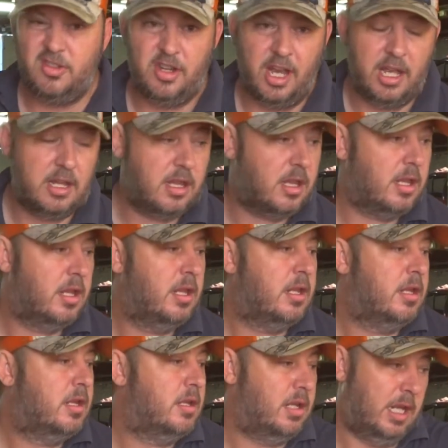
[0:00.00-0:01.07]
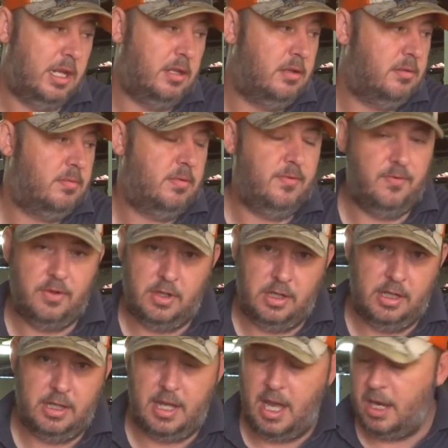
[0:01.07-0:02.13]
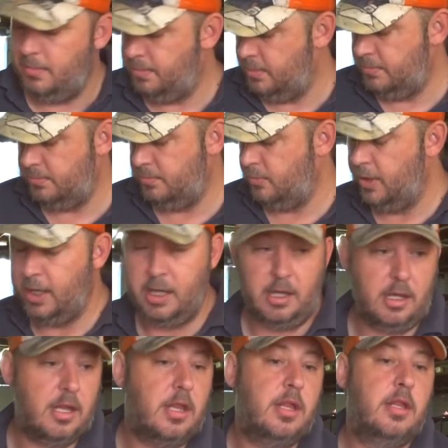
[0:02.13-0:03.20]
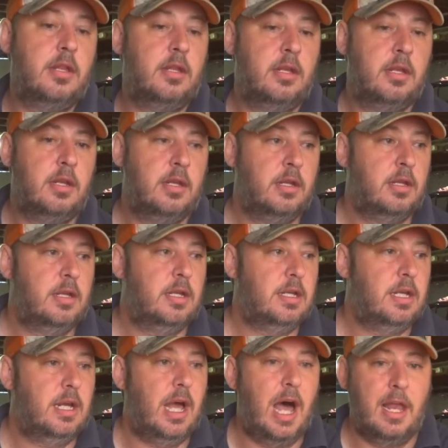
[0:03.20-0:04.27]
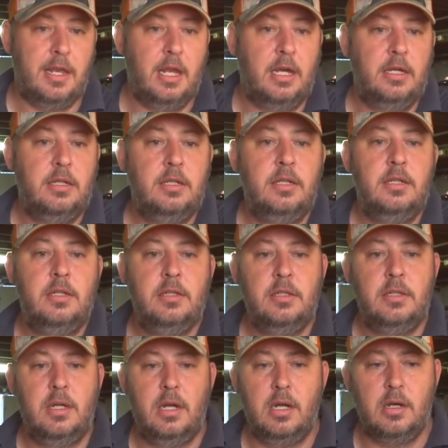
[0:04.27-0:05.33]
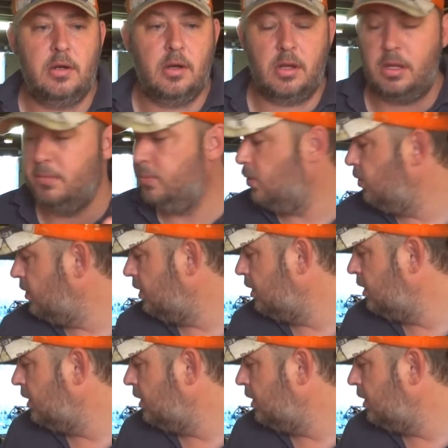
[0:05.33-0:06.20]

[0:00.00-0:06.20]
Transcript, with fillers: checks and vernier caliper readings under across the board.